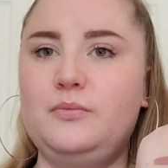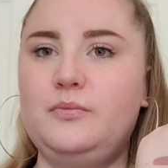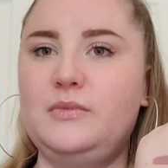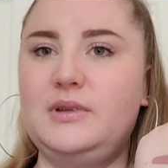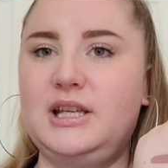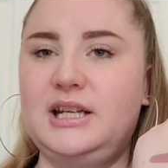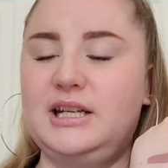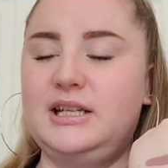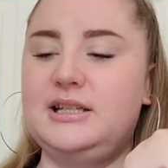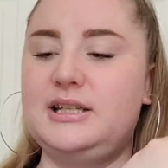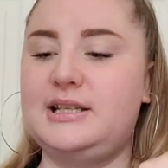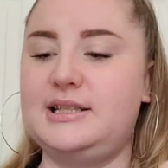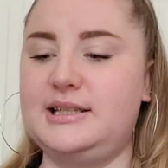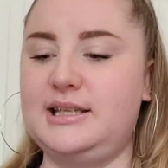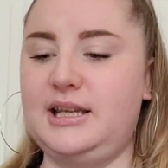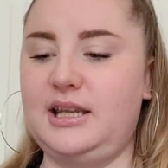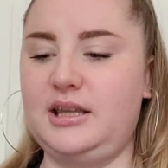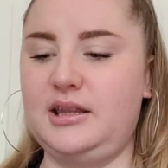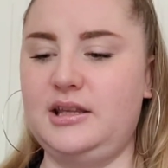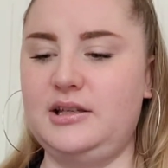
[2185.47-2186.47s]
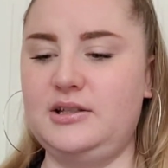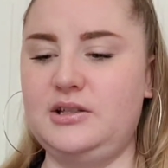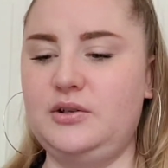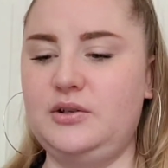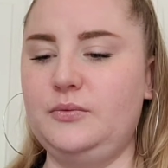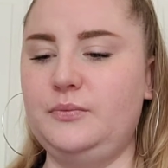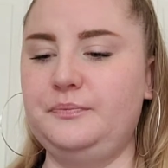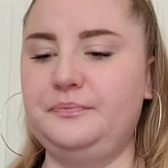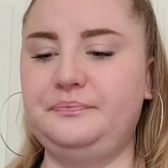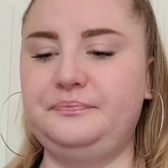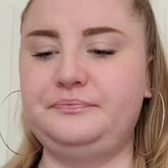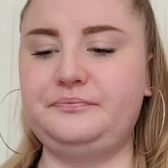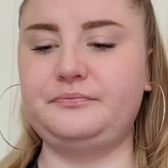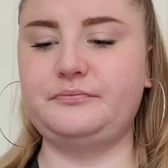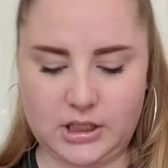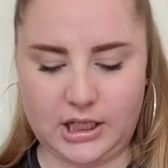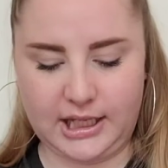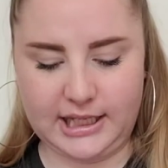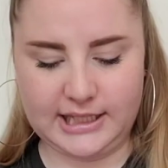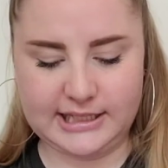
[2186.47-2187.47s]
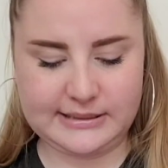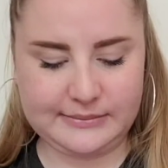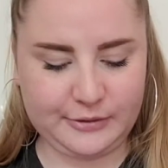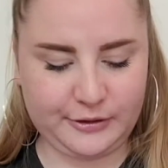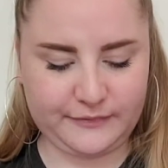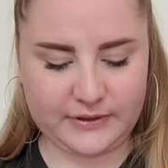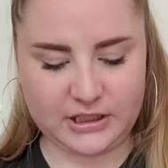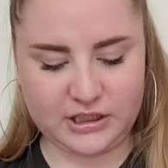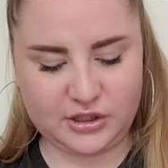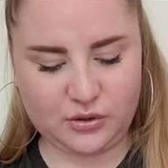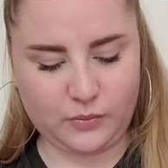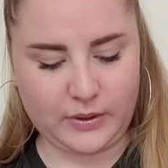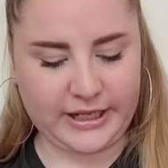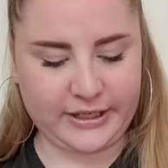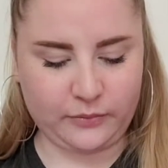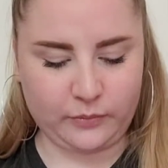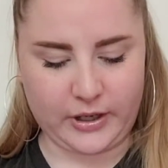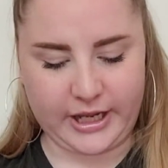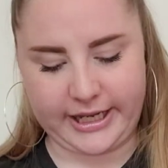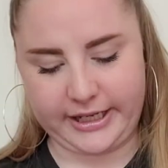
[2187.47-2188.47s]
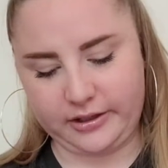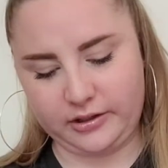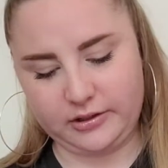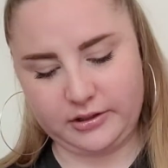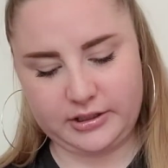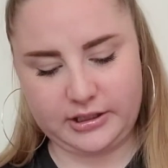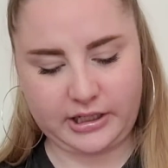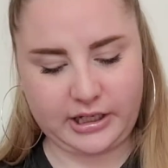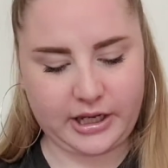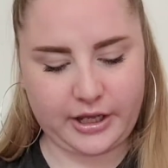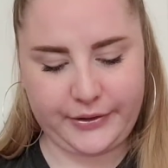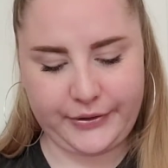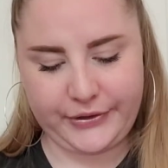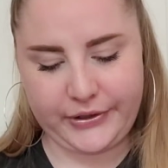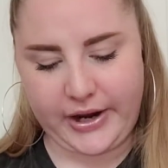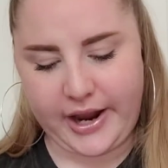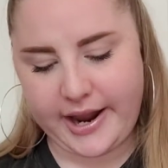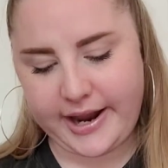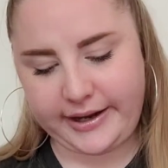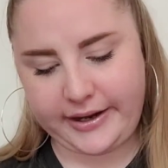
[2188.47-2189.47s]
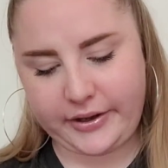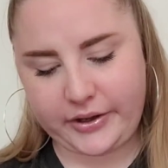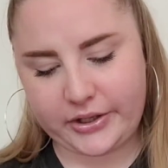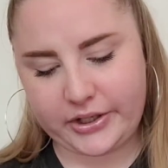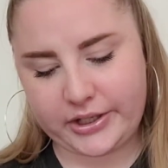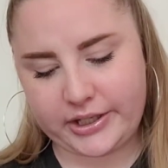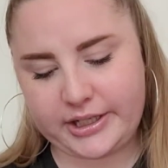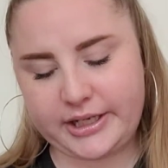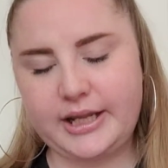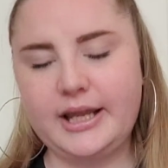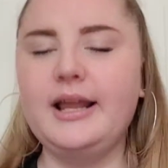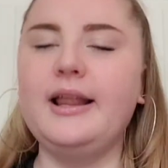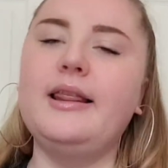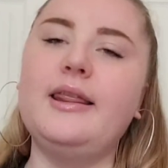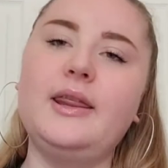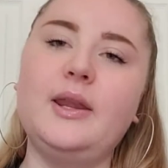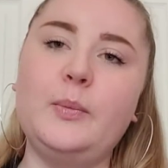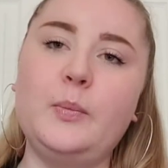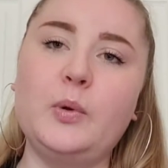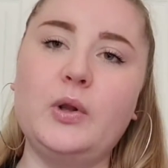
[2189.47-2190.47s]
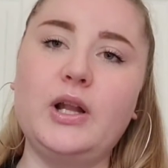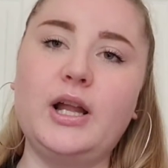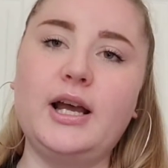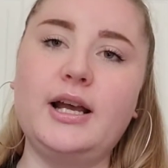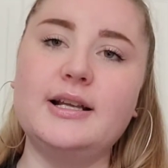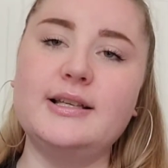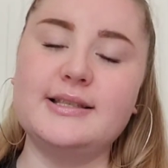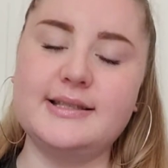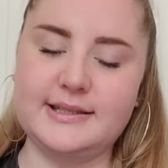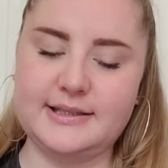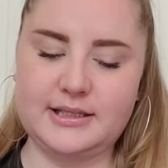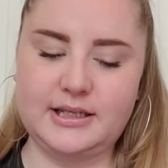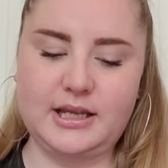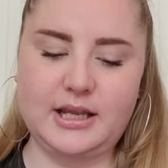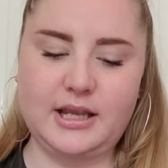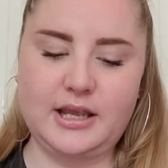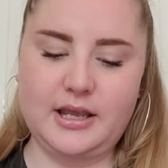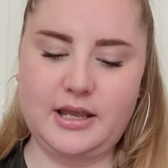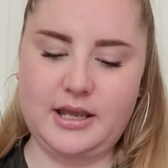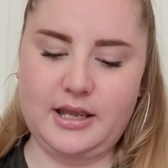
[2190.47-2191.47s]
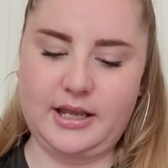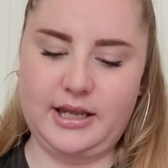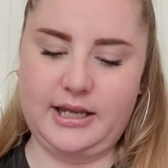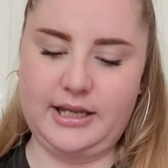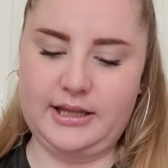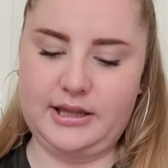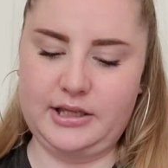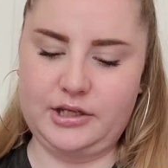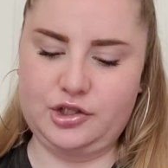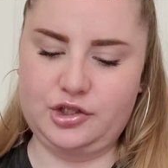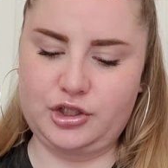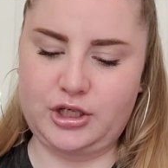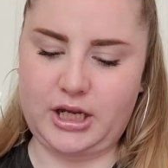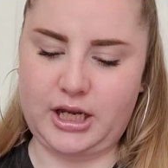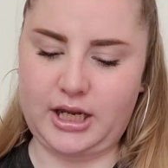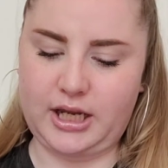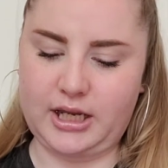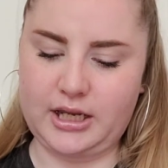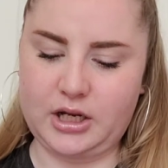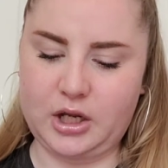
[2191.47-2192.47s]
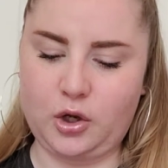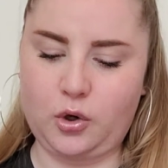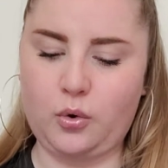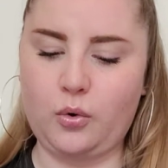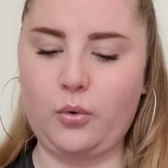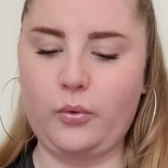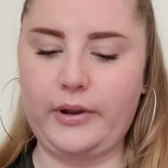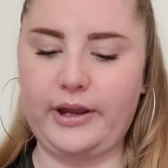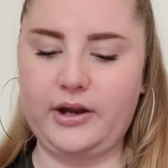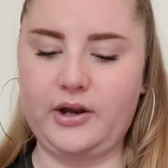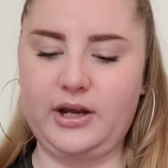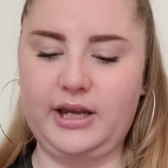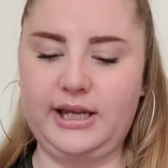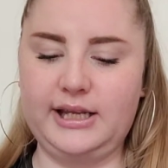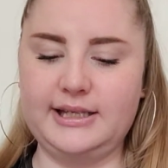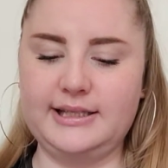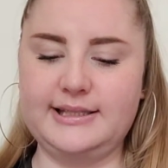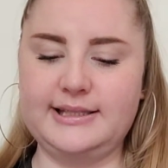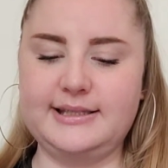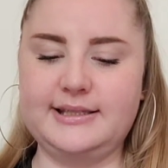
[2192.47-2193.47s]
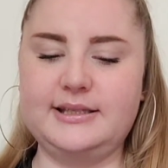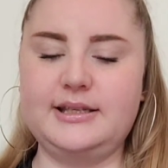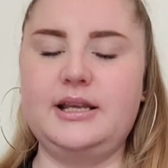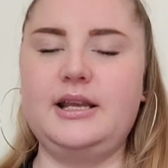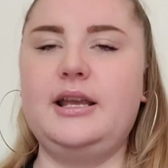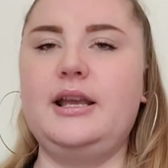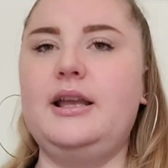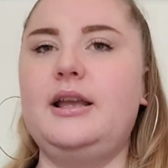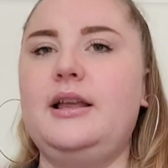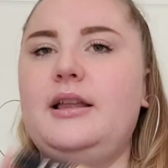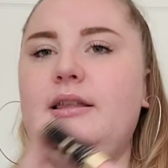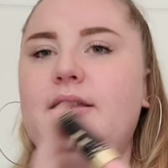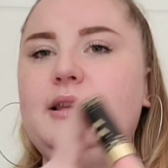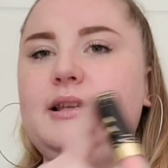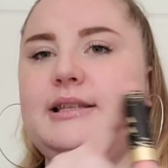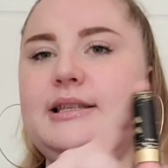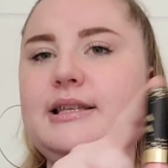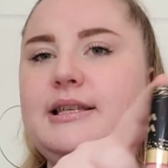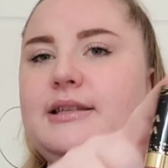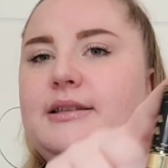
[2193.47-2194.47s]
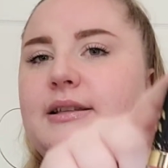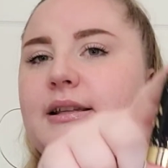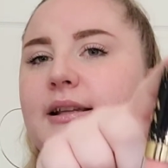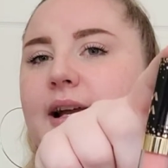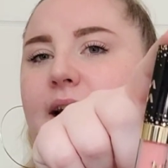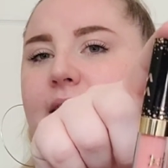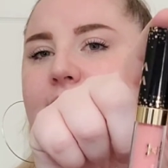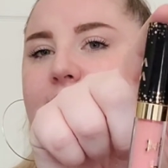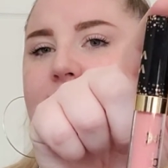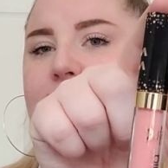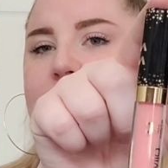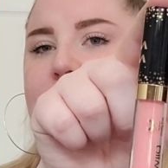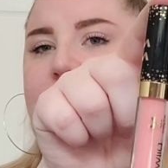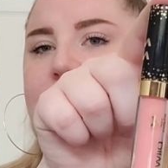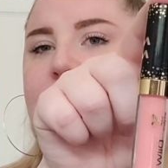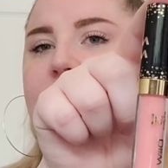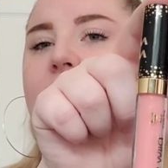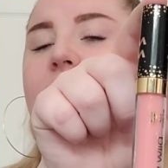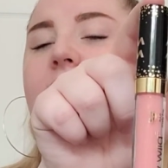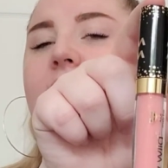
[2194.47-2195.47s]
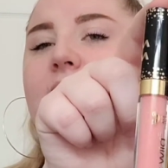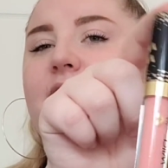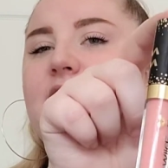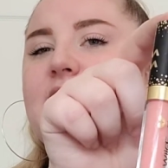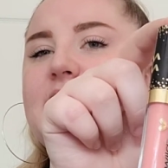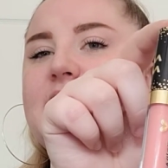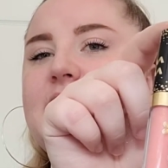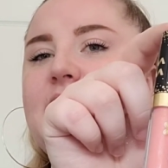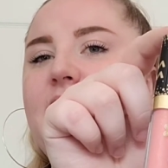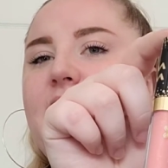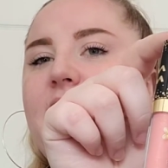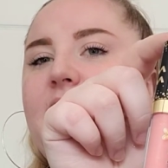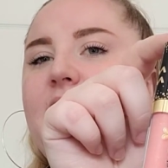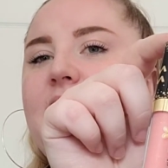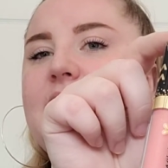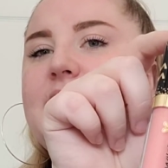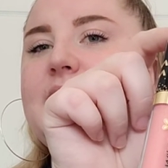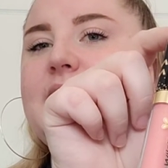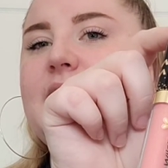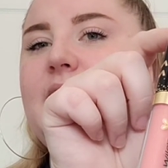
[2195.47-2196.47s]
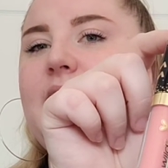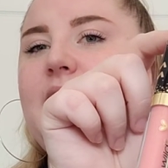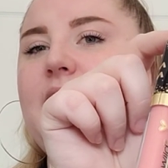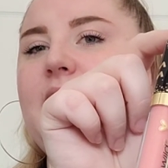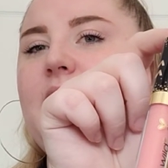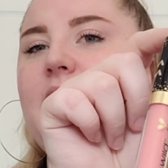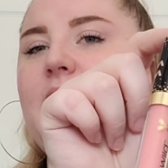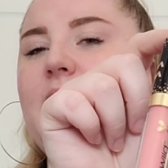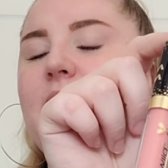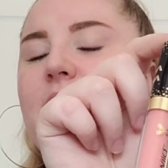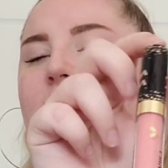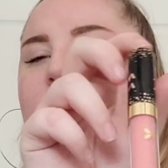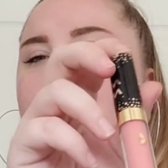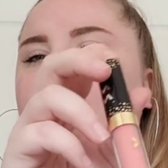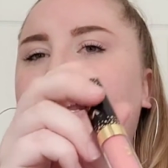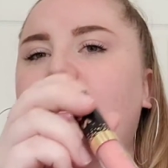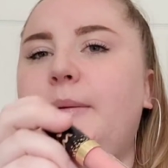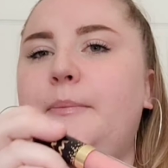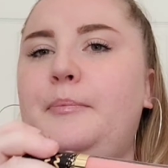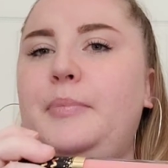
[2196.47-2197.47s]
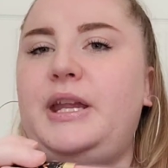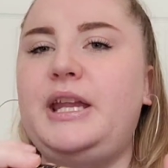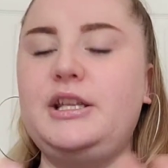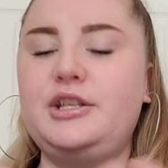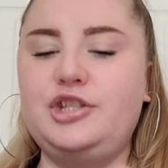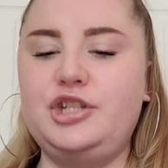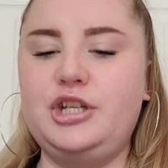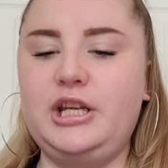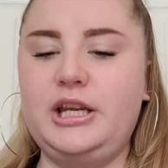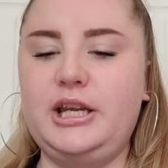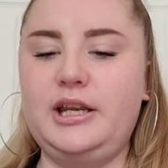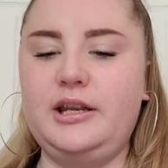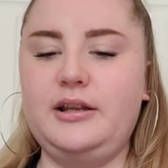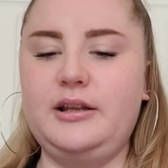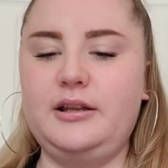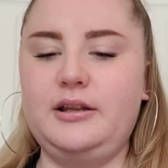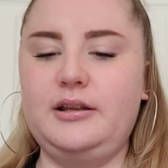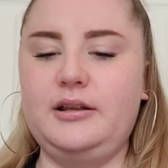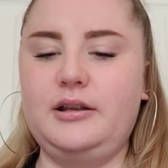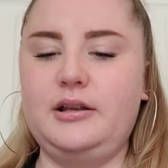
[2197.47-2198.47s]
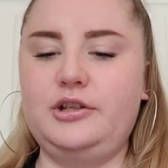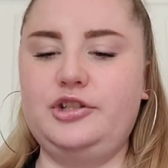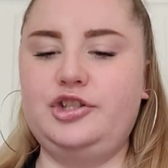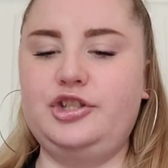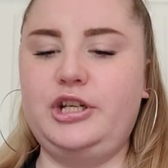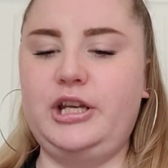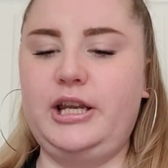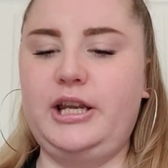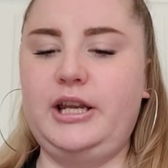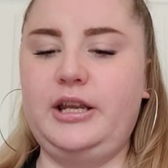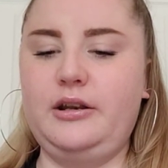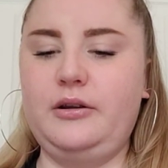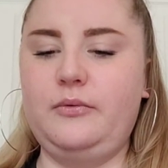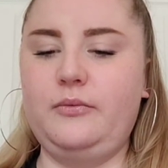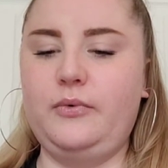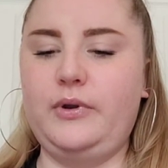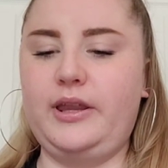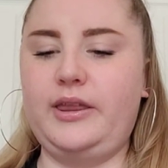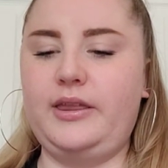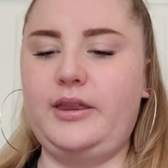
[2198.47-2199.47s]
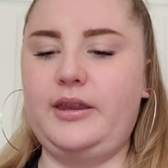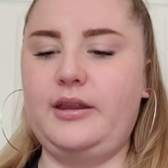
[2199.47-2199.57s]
than it does in the tube. Let's move on to Wet n Wild, the color Icon lip gloss in the shade Aquarius. This is nice. I have to say, it's like a peachy shade with